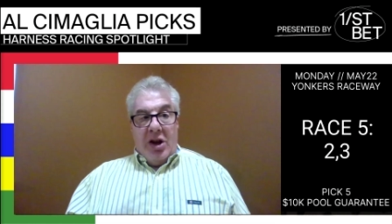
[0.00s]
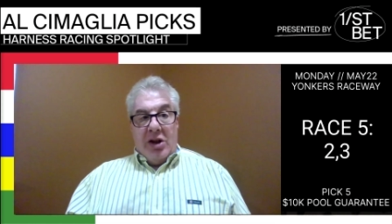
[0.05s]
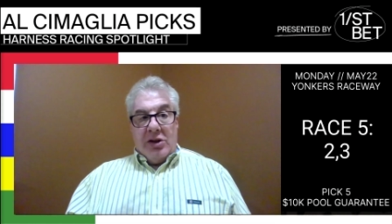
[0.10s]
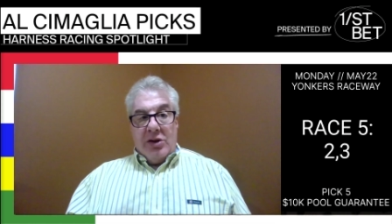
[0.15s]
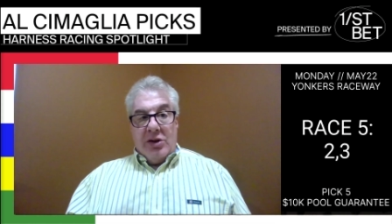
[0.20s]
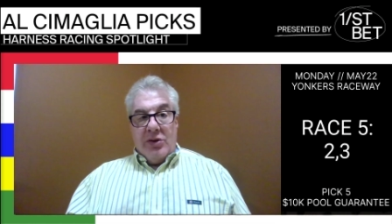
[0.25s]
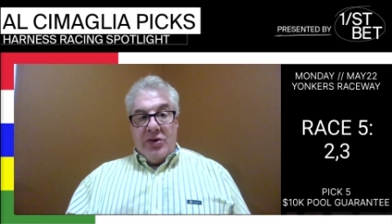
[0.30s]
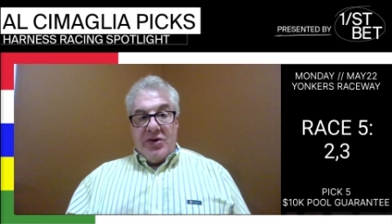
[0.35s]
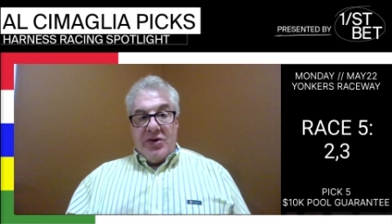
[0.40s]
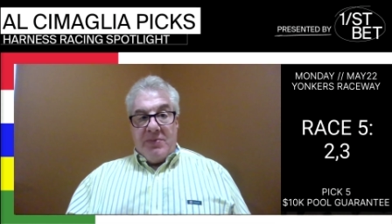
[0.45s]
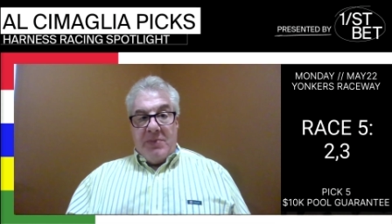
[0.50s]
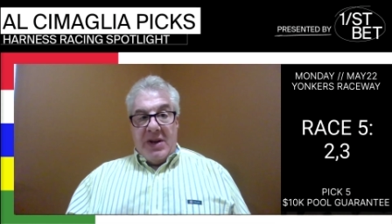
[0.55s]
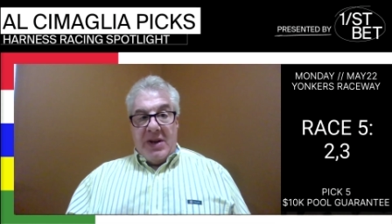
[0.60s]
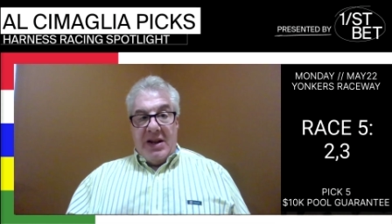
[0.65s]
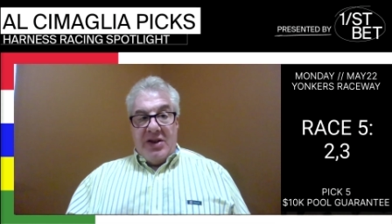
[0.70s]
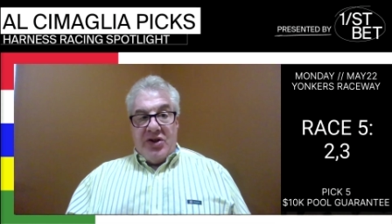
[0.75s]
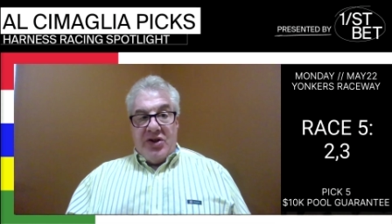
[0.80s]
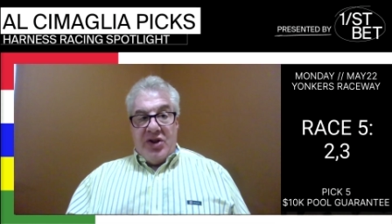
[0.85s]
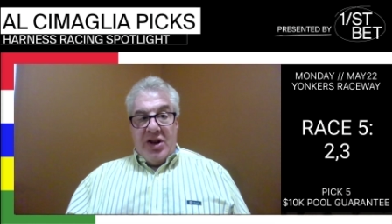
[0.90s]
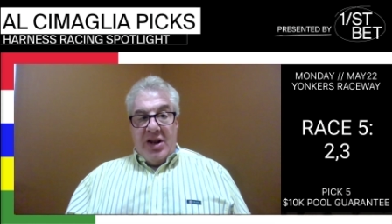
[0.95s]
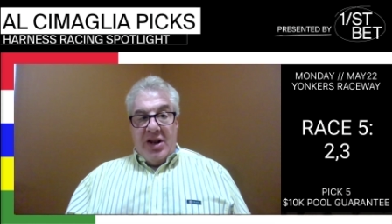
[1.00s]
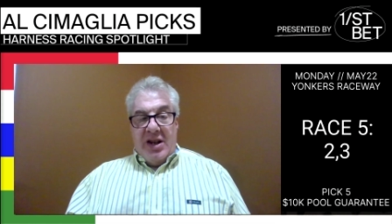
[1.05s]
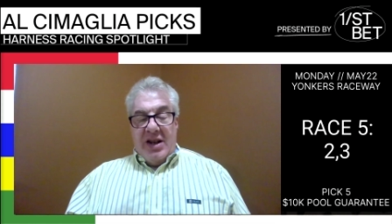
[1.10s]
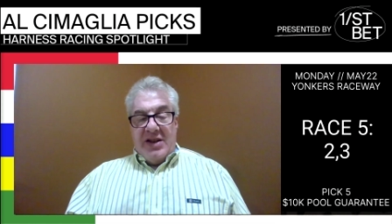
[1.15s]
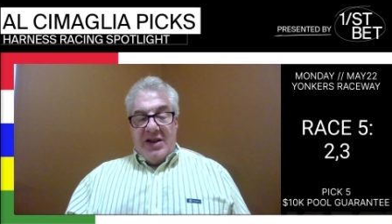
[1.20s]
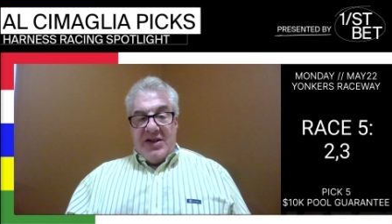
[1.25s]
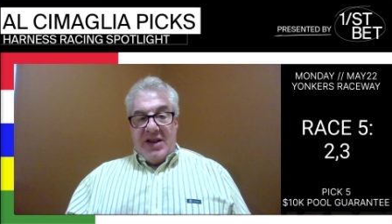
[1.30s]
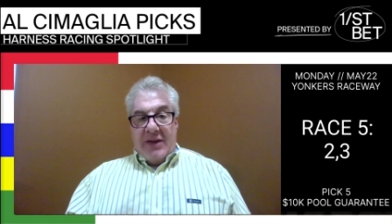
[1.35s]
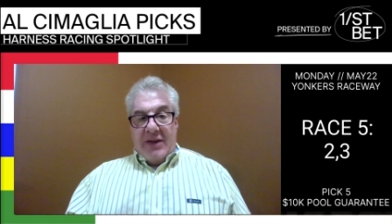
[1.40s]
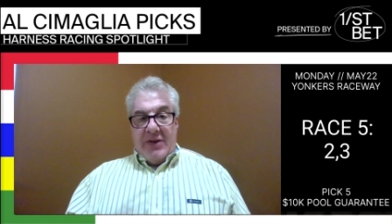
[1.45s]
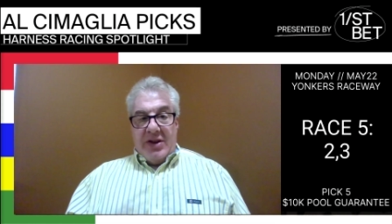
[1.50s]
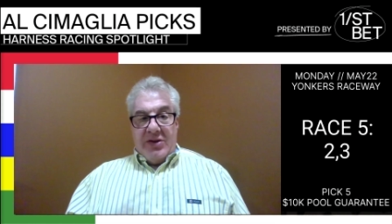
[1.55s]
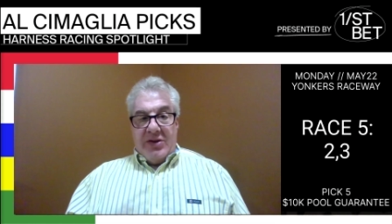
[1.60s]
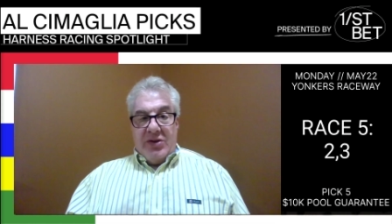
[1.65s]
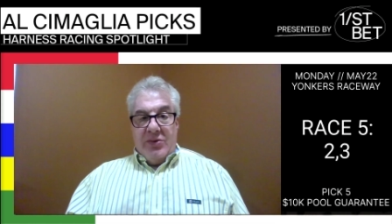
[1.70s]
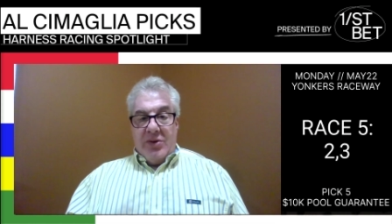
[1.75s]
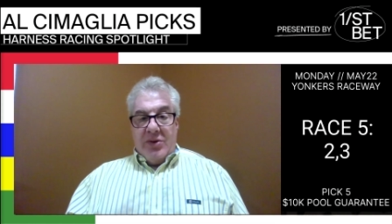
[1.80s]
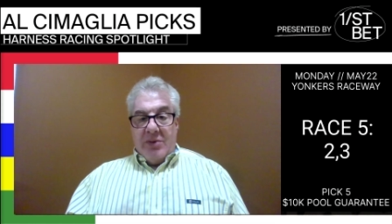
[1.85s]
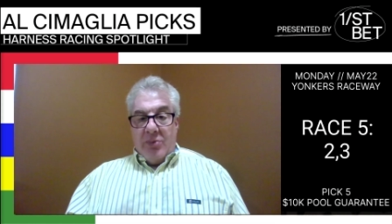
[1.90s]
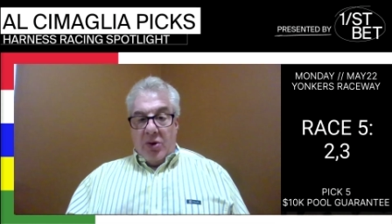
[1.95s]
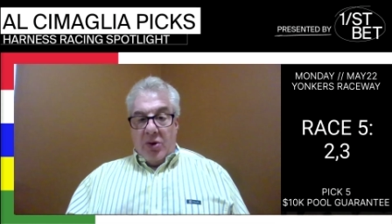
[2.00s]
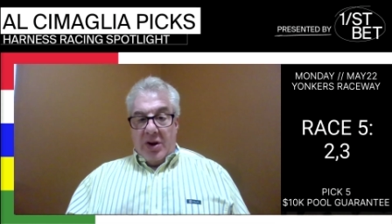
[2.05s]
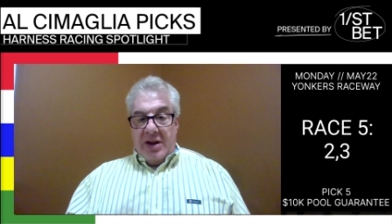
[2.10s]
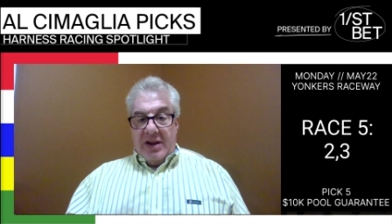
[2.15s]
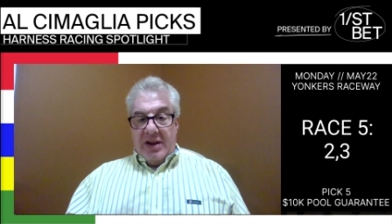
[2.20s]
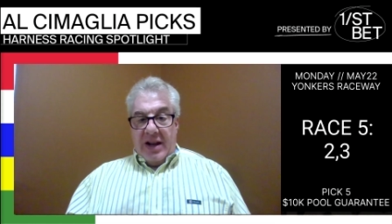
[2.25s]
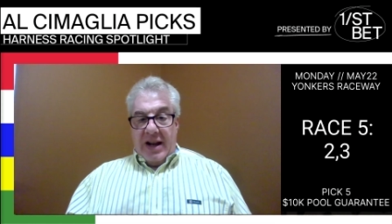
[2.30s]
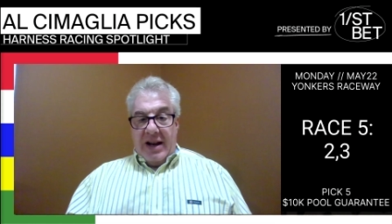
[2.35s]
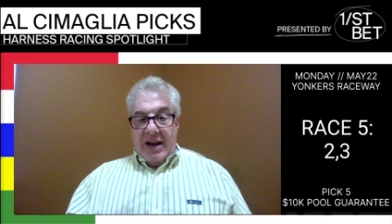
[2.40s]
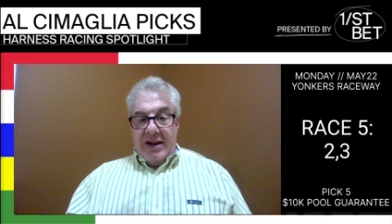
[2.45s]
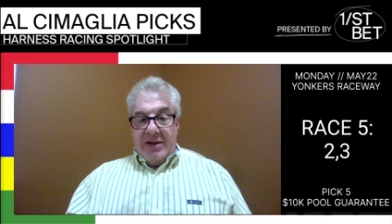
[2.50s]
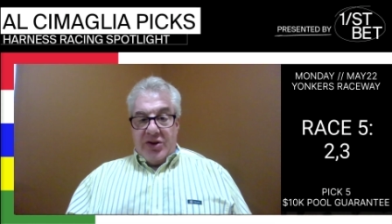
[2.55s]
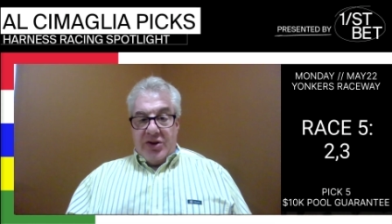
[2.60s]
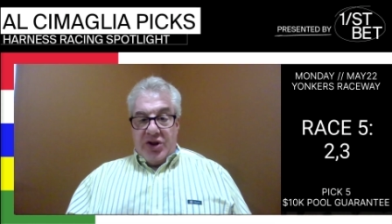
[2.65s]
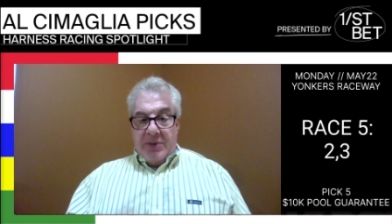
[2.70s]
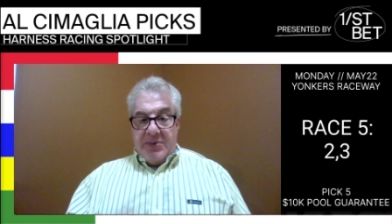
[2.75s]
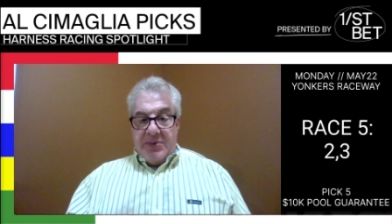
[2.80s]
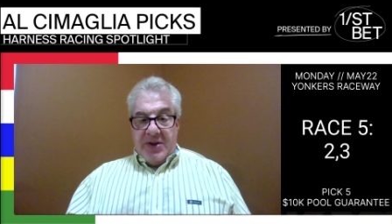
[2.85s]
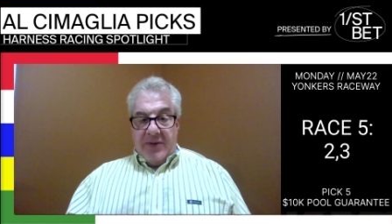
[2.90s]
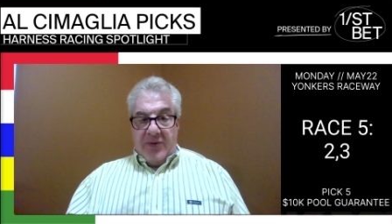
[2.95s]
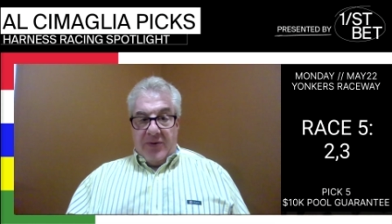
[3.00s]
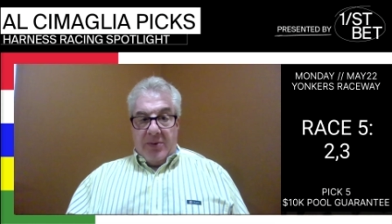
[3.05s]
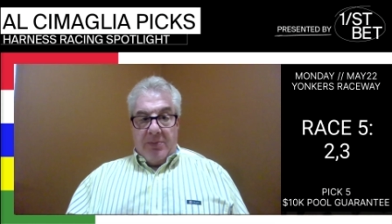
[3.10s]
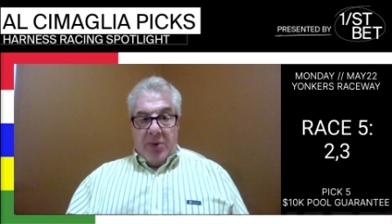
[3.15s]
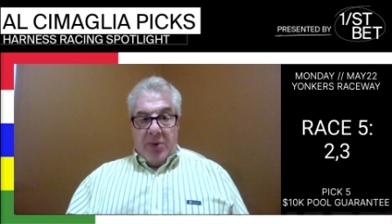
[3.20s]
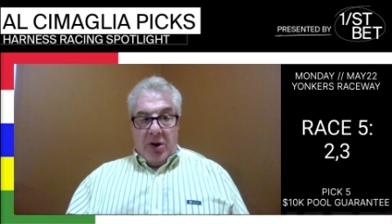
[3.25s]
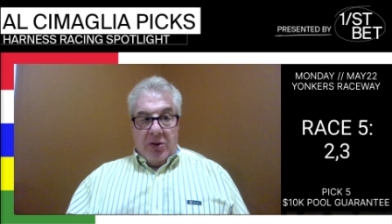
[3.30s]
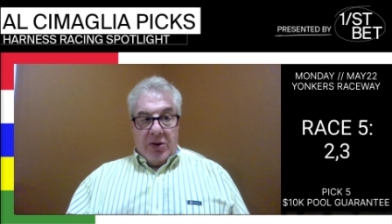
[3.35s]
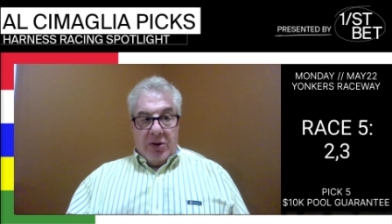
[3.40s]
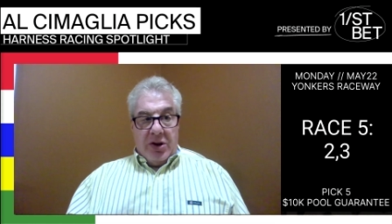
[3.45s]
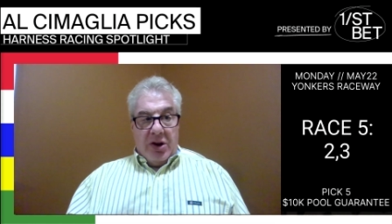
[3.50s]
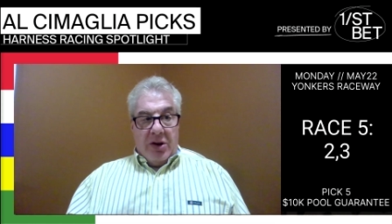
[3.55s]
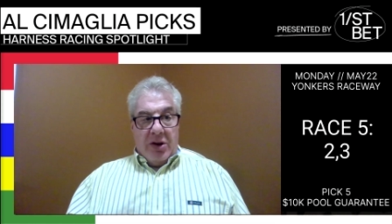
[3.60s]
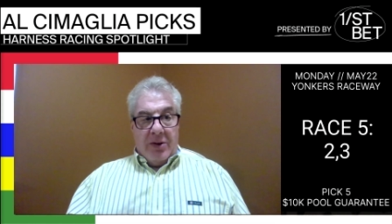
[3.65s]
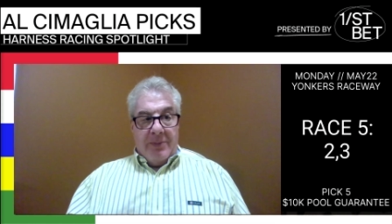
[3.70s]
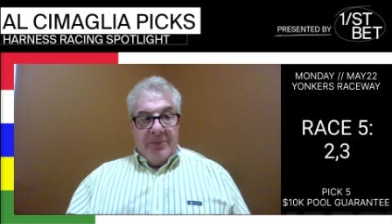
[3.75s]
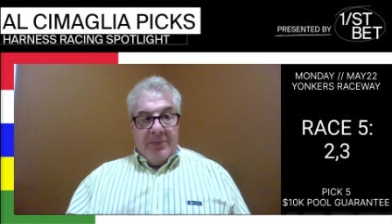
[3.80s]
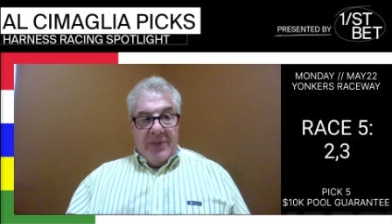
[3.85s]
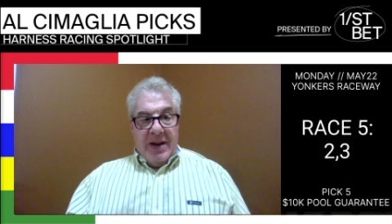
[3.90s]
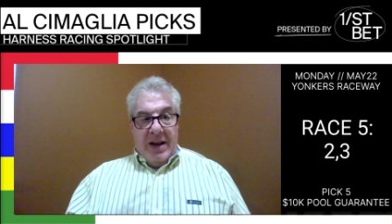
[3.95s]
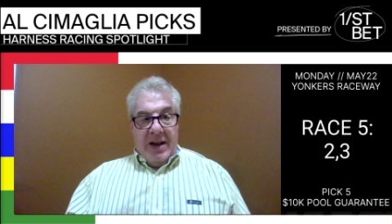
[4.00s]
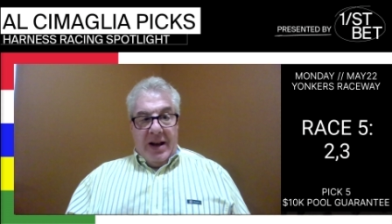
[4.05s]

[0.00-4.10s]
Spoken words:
Lose Beach, 7-2 in the morning line, ships in from Pocono,